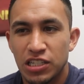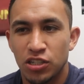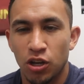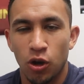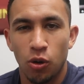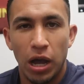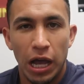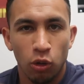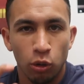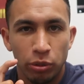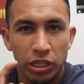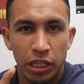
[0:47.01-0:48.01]
So I
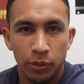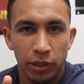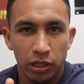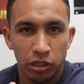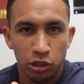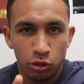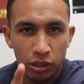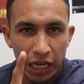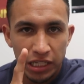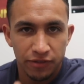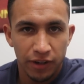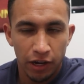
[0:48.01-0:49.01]
will be emailing you
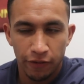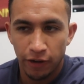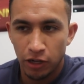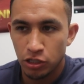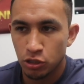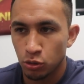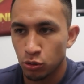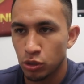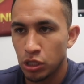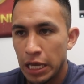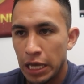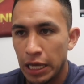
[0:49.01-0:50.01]
guys very, very
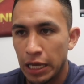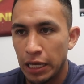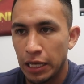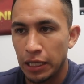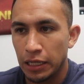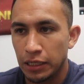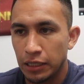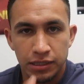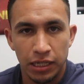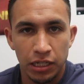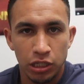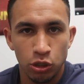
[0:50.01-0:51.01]
soon and
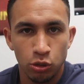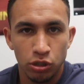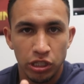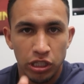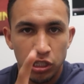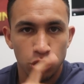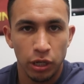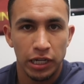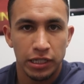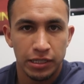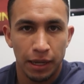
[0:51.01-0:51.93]
sending you the training